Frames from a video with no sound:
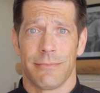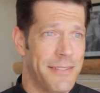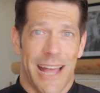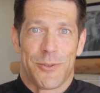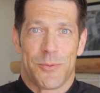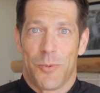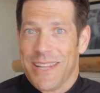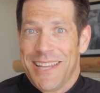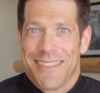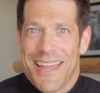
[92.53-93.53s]
That's what
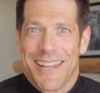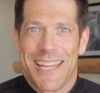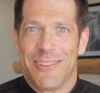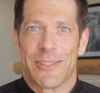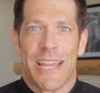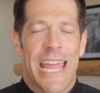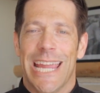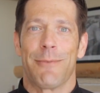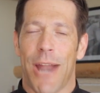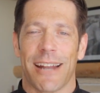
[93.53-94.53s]
he did then.
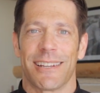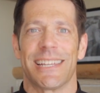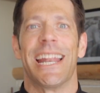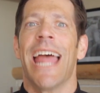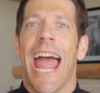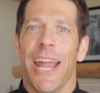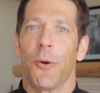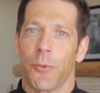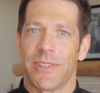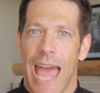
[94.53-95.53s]
He practiced. And
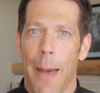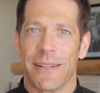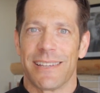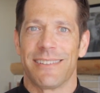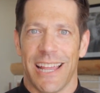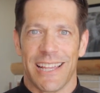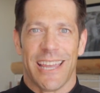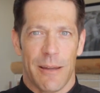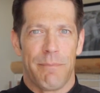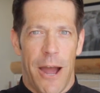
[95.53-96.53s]
what happens is that
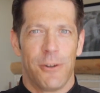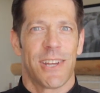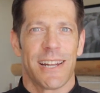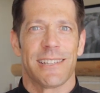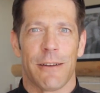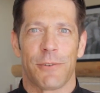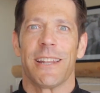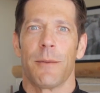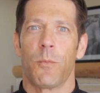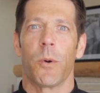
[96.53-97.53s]
it compounds on itself,
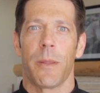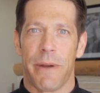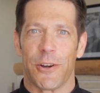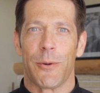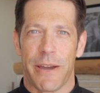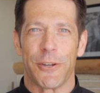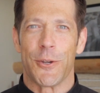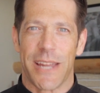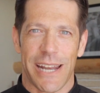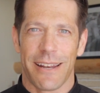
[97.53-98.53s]
right? The better and better
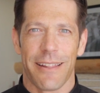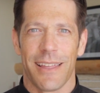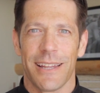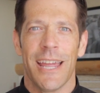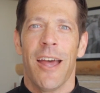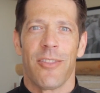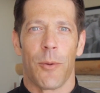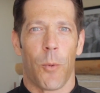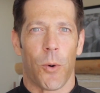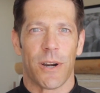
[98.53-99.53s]
you get at a thing,
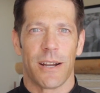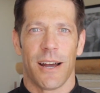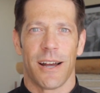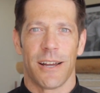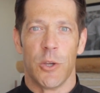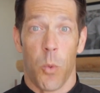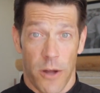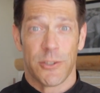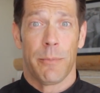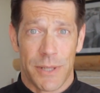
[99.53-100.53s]
the more you
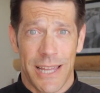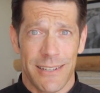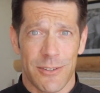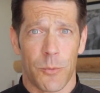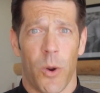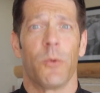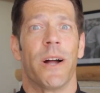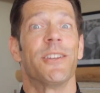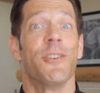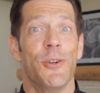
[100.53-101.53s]
want to play it and
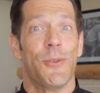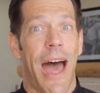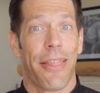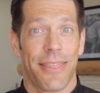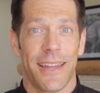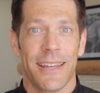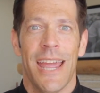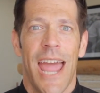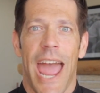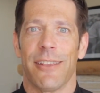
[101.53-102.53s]
want to do that thing.
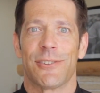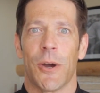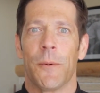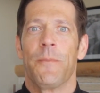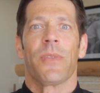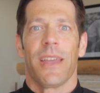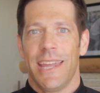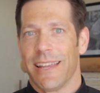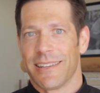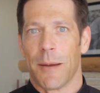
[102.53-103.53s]
And so
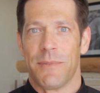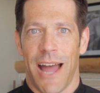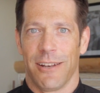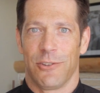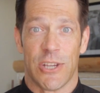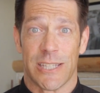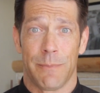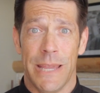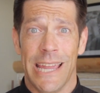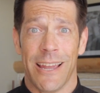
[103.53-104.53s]
he ended up not just
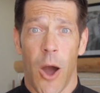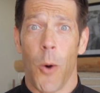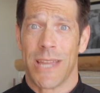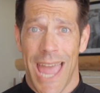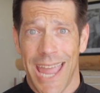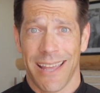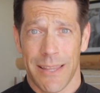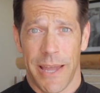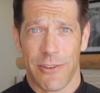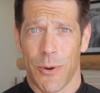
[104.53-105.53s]
being okay at the
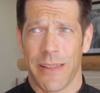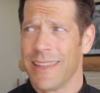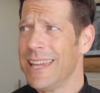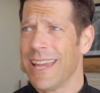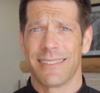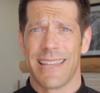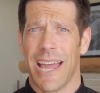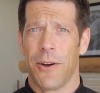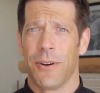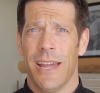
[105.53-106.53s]
banjo. I think he has
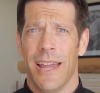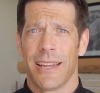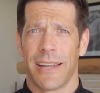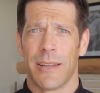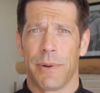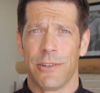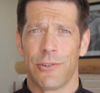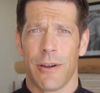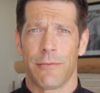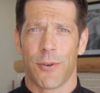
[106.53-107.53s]
now gotten a
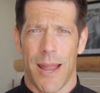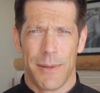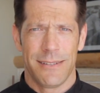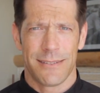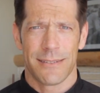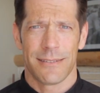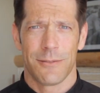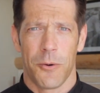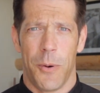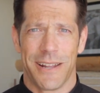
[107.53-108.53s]
bunch of Grammys
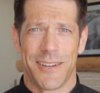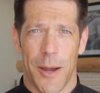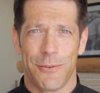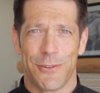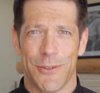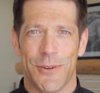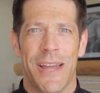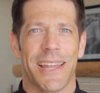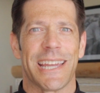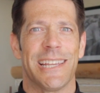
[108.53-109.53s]
when it comes to
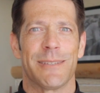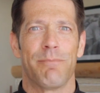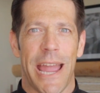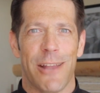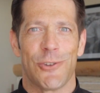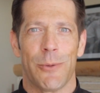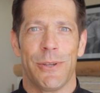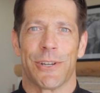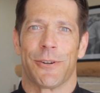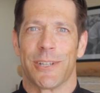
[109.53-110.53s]
his banjo
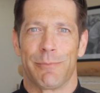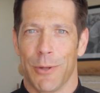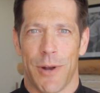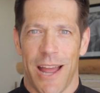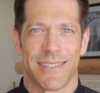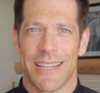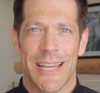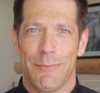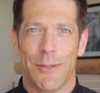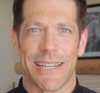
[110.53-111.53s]
music or his bluegrass
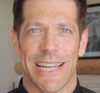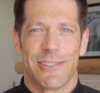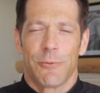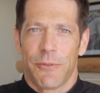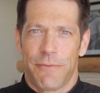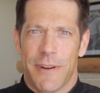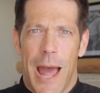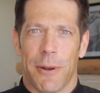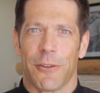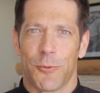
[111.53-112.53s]
music. It's just
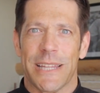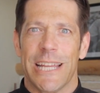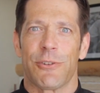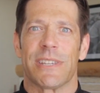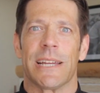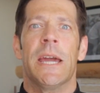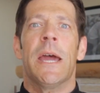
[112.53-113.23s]
phenomenal. It's really interesting.